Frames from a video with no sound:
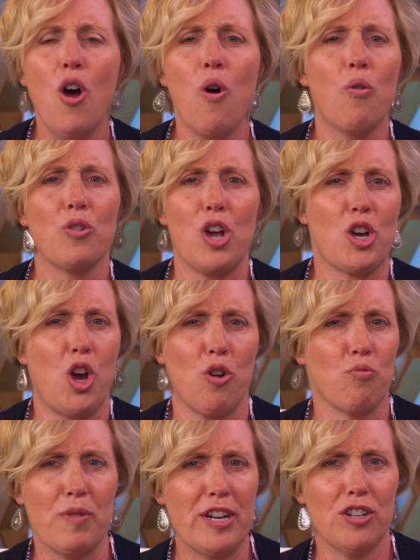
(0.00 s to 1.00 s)
or a
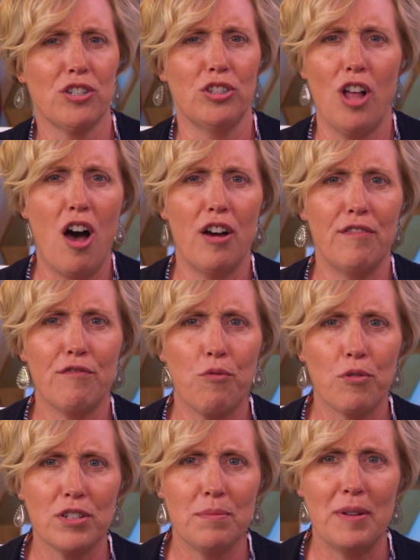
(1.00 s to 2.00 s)
career law
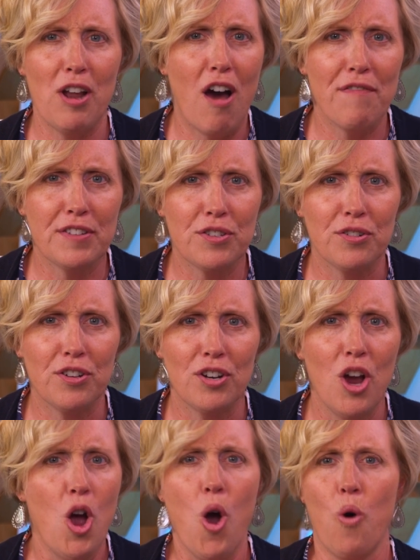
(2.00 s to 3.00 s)
enforcement
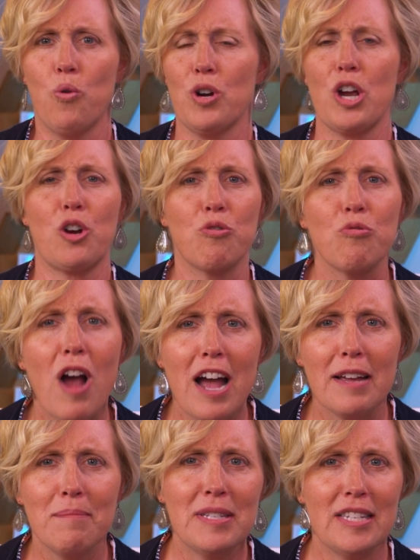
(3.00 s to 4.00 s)
officer or a
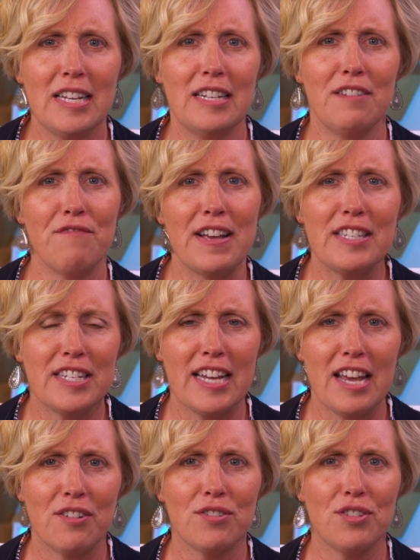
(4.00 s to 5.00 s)
crime scene
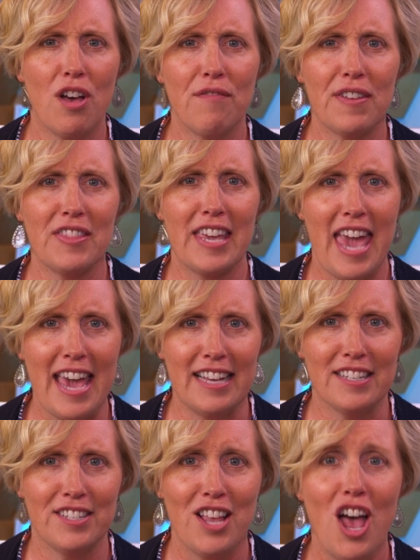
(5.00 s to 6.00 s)
investigator solving the
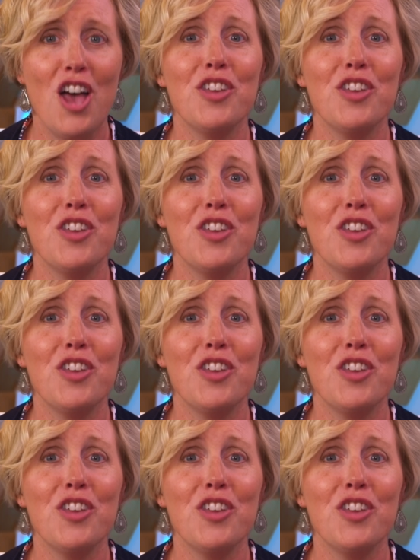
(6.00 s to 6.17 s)
case.